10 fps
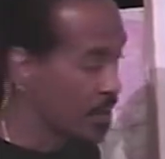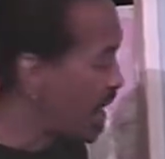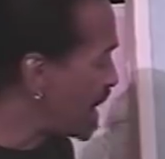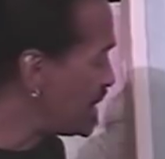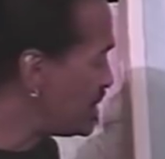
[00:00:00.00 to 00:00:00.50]

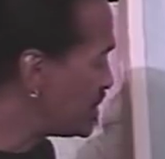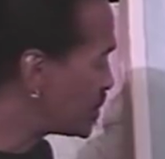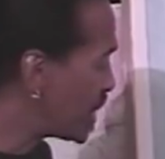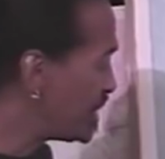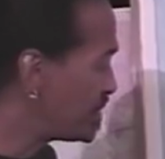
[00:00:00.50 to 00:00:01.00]
And he
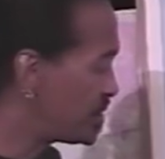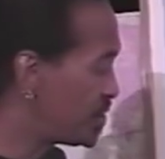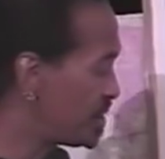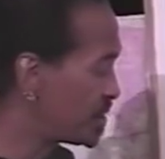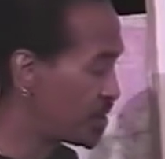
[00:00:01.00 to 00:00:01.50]
changes
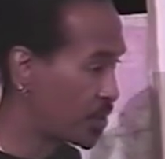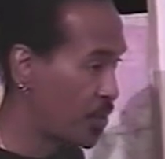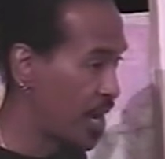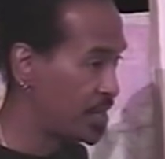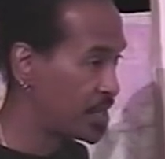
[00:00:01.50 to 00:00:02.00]
Jesus to
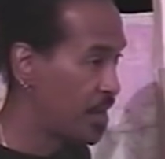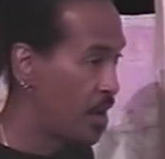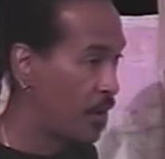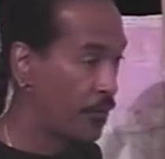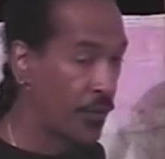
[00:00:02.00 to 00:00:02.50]
Christ
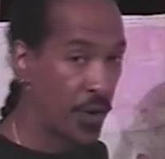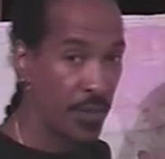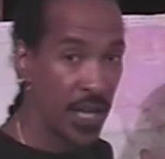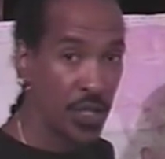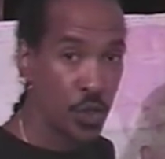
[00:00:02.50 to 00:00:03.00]
from
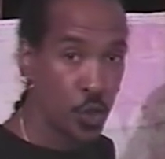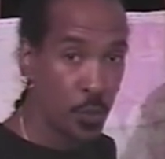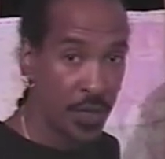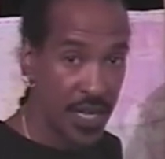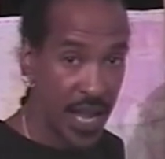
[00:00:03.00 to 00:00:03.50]
a
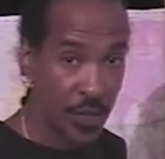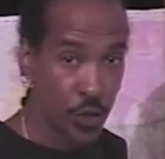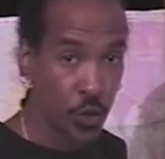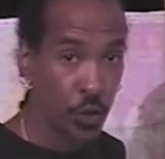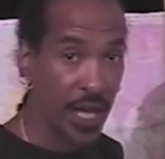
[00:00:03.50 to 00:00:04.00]

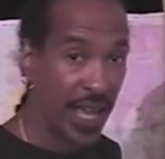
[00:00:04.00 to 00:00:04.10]
supernatural,